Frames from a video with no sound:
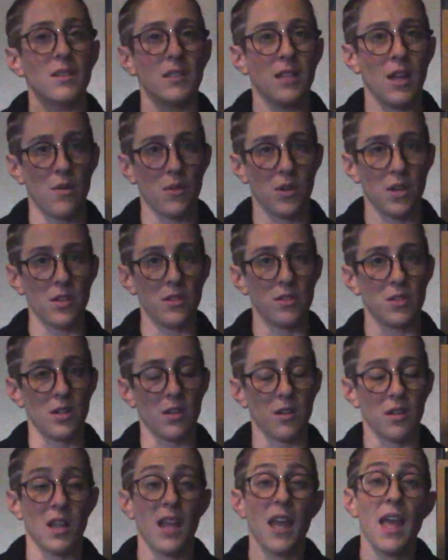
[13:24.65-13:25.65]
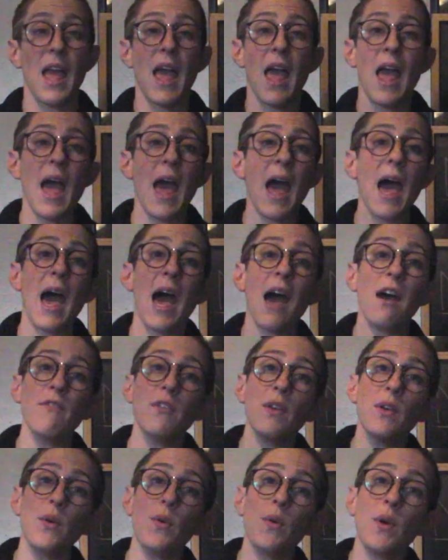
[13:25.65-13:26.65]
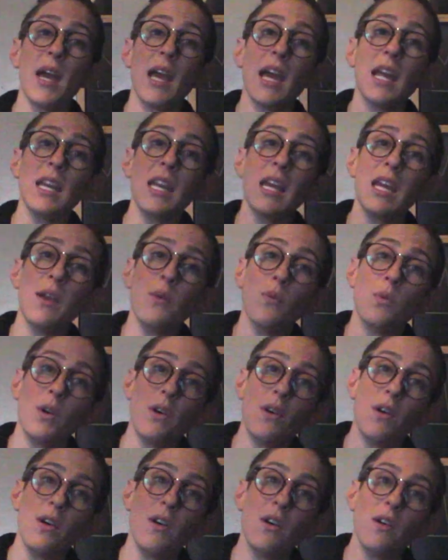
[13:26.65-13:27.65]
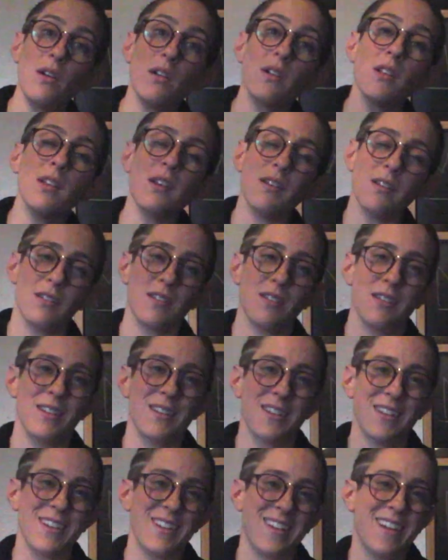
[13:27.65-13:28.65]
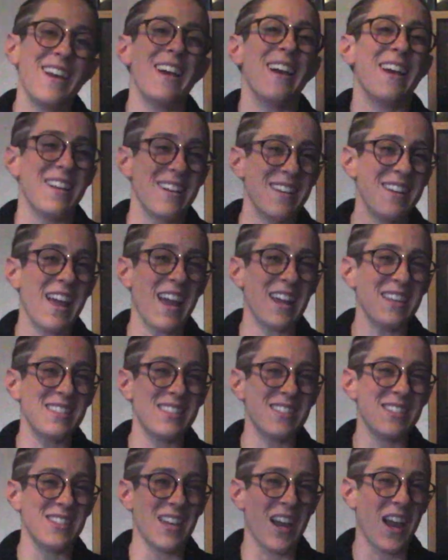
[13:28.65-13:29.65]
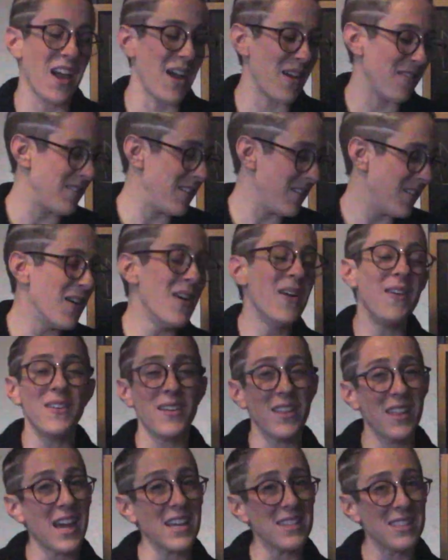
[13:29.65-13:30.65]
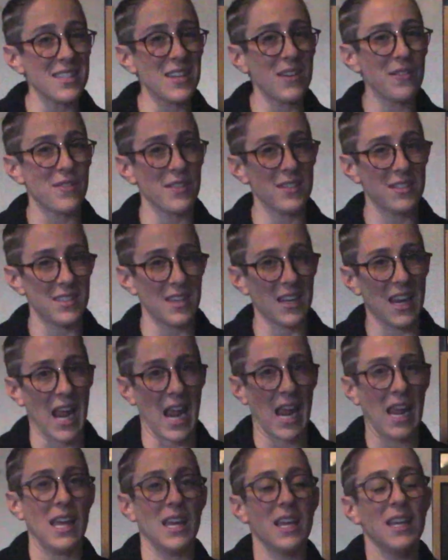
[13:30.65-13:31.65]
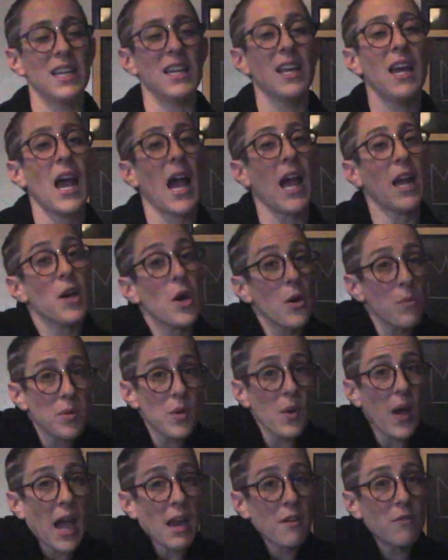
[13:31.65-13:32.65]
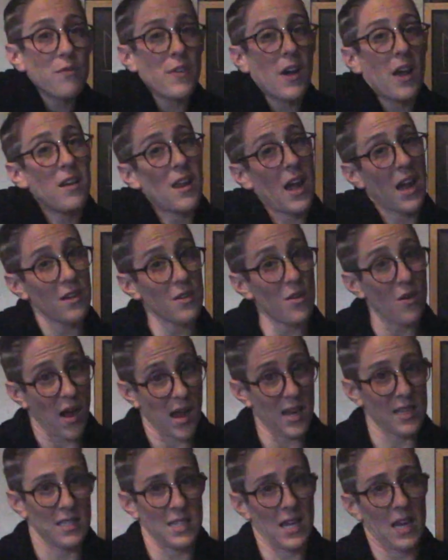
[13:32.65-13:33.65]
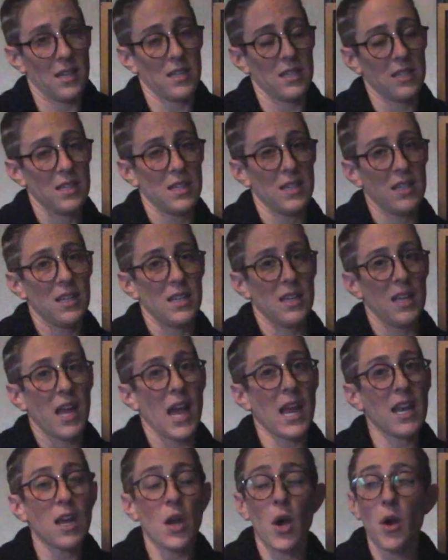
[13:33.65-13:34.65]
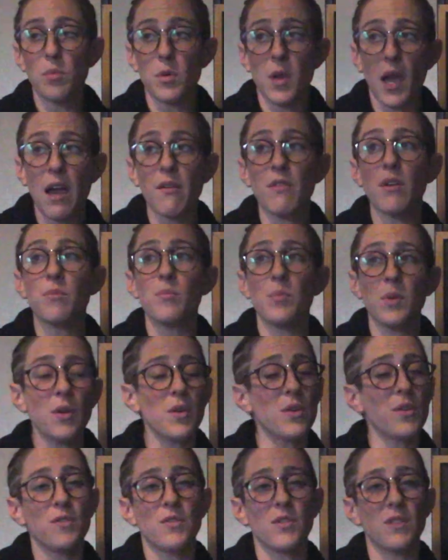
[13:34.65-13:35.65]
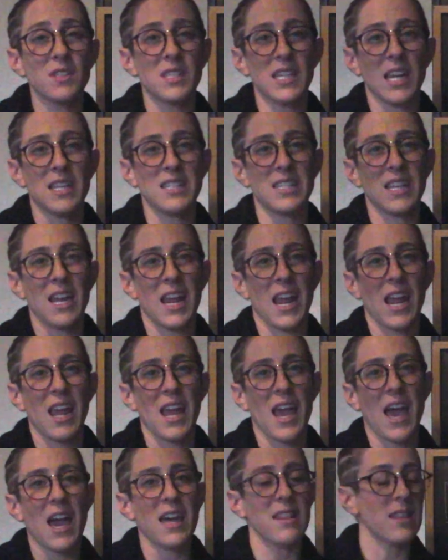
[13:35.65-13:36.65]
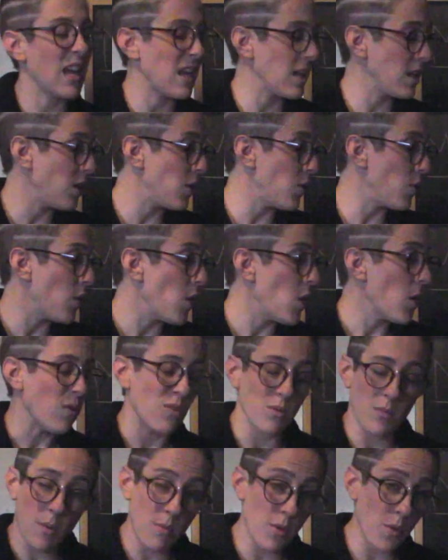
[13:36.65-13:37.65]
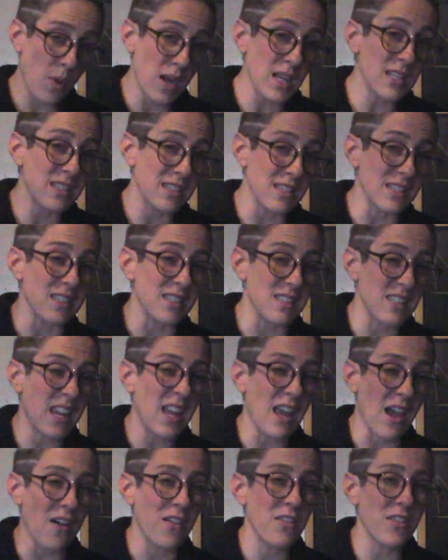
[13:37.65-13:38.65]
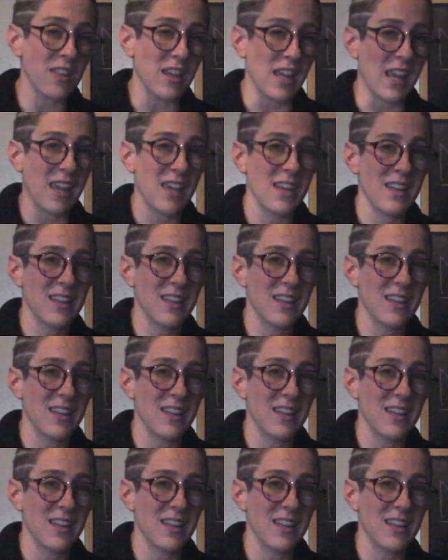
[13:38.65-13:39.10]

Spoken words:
Now your turn. Have you any wool? Nice job. Well, that's it for today. I hope you had fun. I know I did. And I hope you have a beautiful day today and that you remember ways to stay healthy.